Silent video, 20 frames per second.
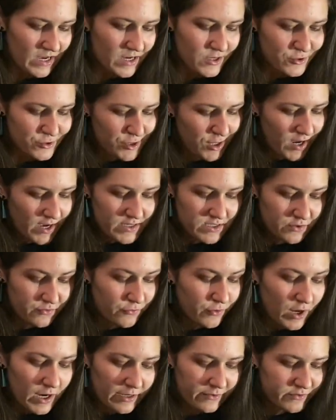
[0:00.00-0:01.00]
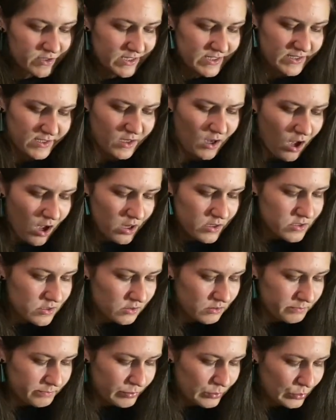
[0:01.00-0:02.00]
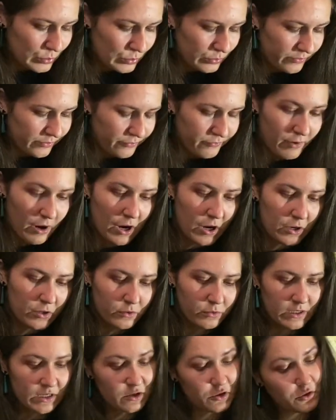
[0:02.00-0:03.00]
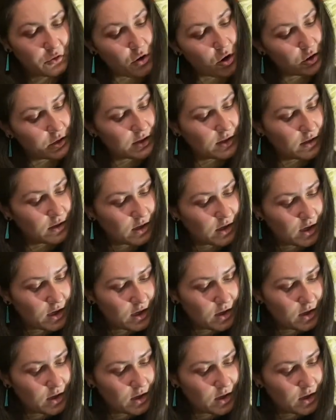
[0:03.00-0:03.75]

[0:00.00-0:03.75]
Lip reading: She had arrived at a castle ball thrown in her honour,